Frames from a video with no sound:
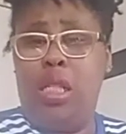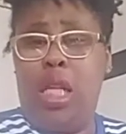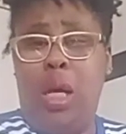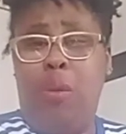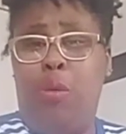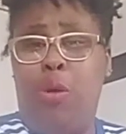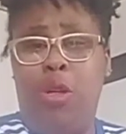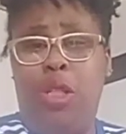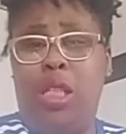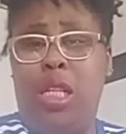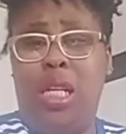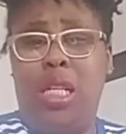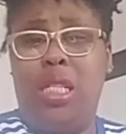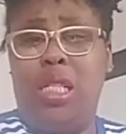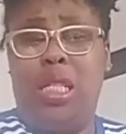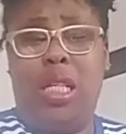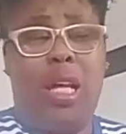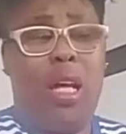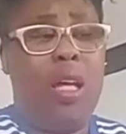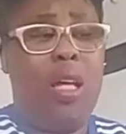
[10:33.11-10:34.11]
They weren't
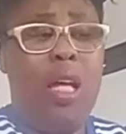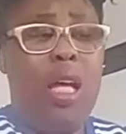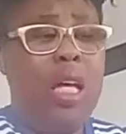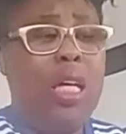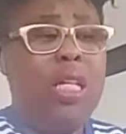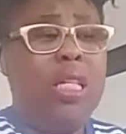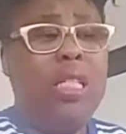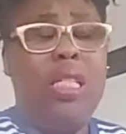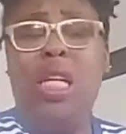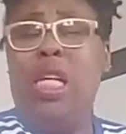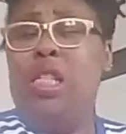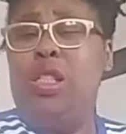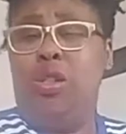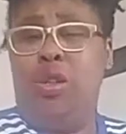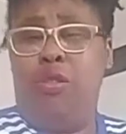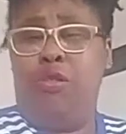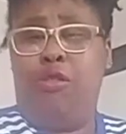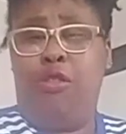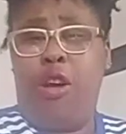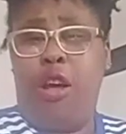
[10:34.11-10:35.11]
just a
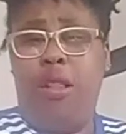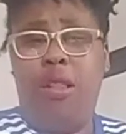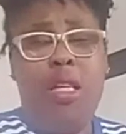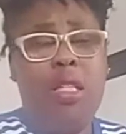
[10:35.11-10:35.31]
seasonal friend.